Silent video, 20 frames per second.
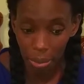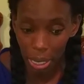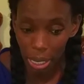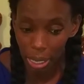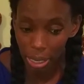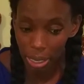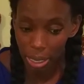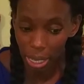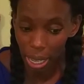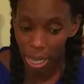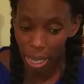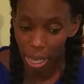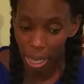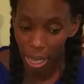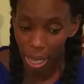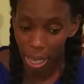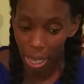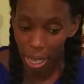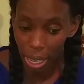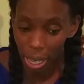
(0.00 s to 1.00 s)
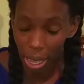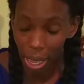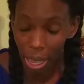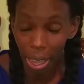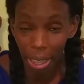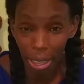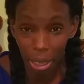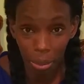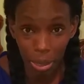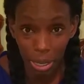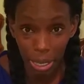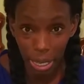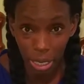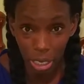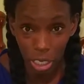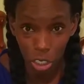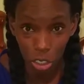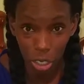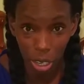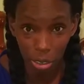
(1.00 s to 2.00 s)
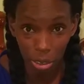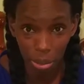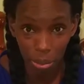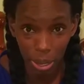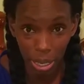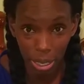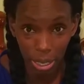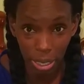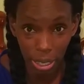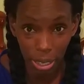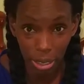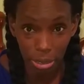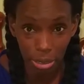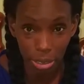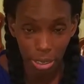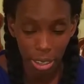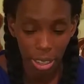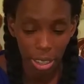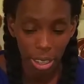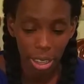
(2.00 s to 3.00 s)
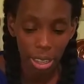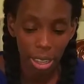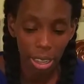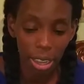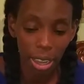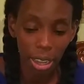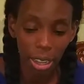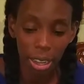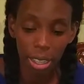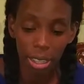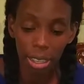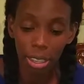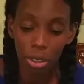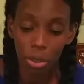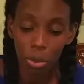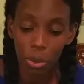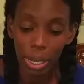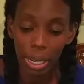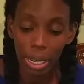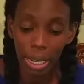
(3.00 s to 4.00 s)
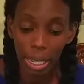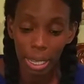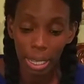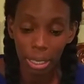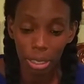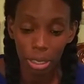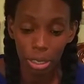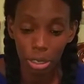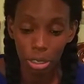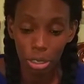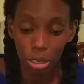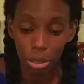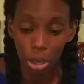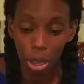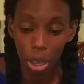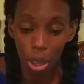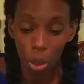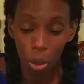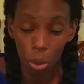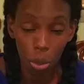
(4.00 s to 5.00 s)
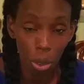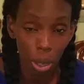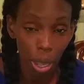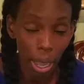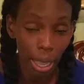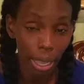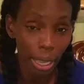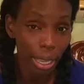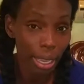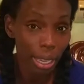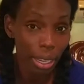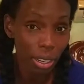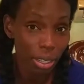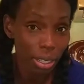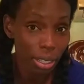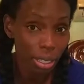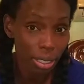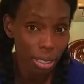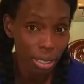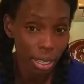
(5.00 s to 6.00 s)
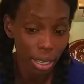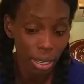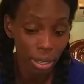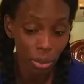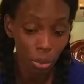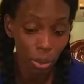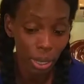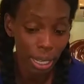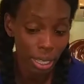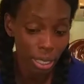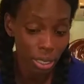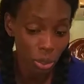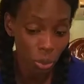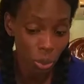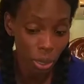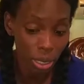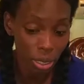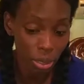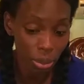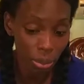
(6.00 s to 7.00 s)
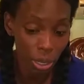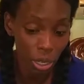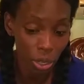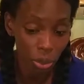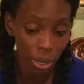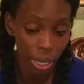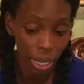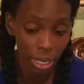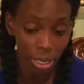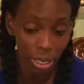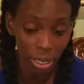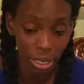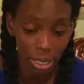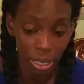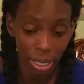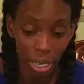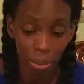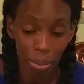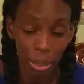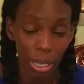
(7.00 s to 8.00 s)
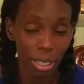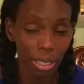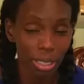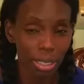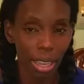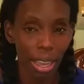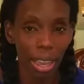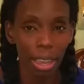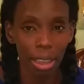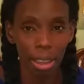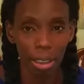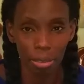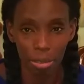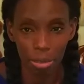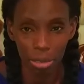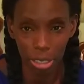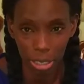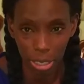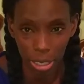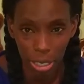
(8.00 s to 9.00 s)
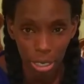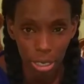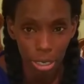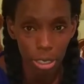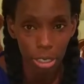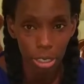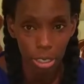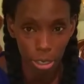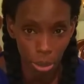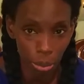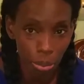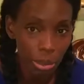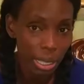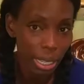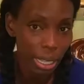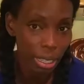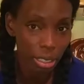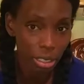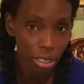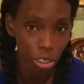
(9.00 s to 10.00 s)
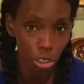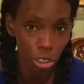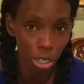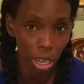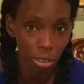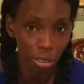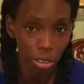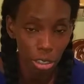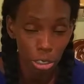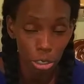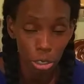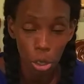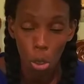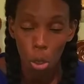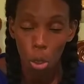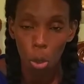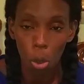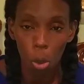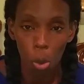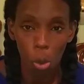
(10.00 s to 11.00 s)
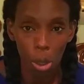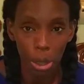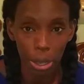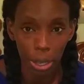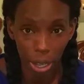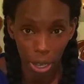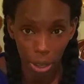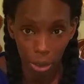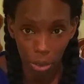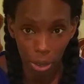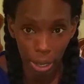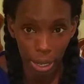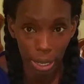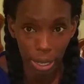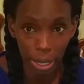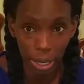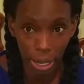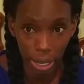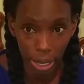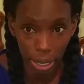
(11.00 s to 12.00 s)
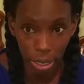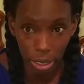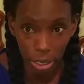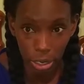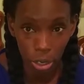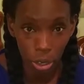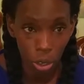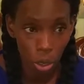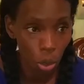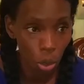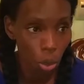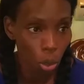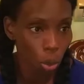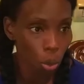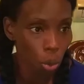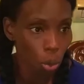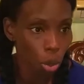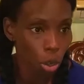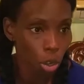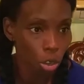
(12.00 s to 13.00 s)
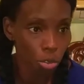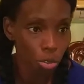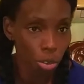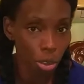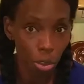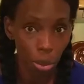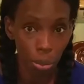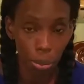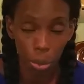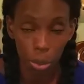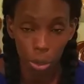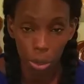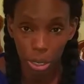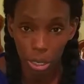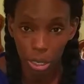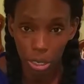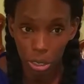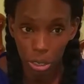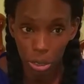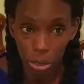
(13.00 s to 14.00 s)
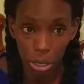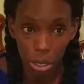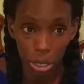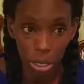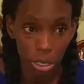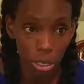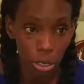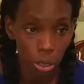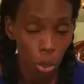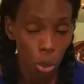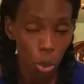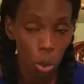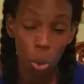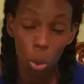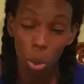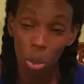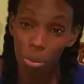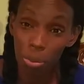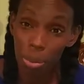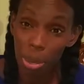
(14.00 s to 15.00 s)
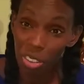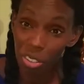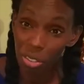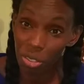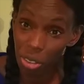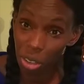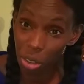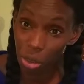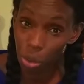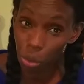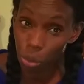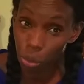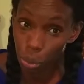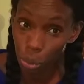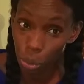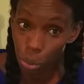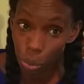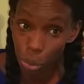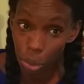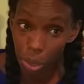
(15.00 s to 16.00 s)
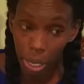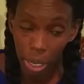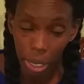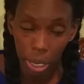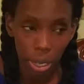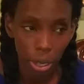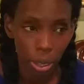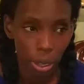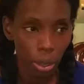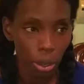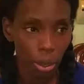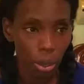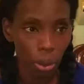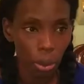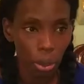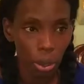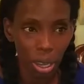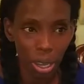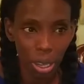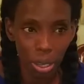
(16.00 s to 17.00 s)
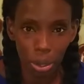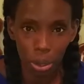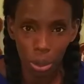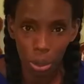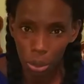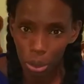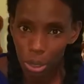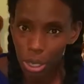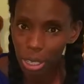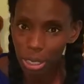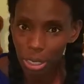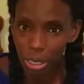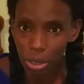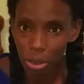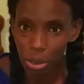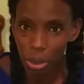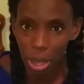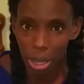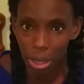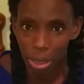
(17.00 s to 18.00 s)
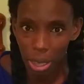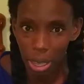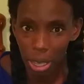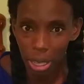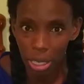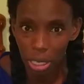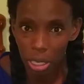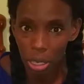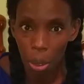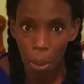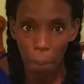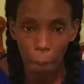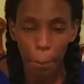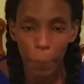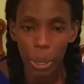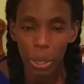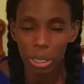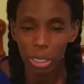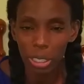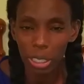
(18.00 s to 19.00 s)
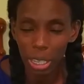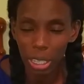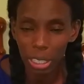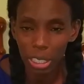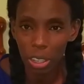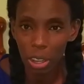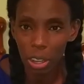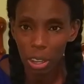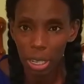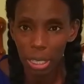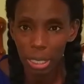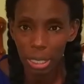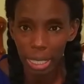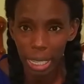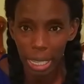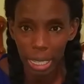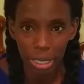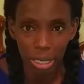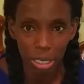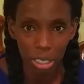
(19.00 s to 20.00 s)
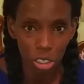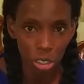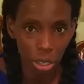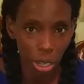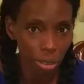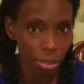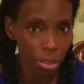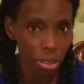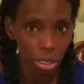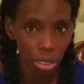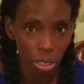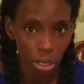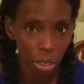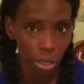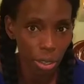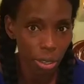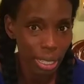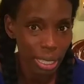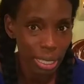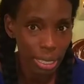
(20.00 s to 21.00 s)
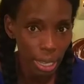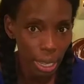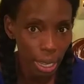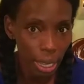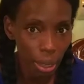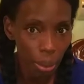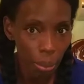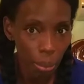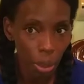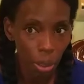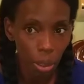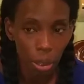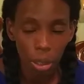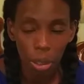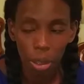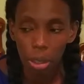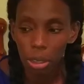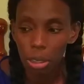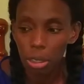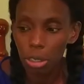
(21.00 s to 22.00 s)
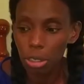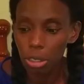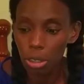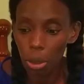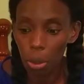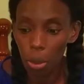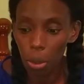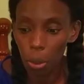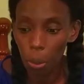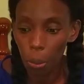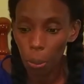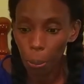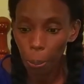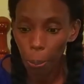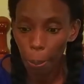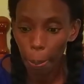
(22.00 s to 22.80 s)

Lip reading: because I am a taxi driver myself, and I can relate to how I can understand, relate to what some of you guys are saying, because I have seen some taxi drivers who are not really nice, who are very boisterous, who are very rude, who does the wrong things. But not all taxi drivers are the same. So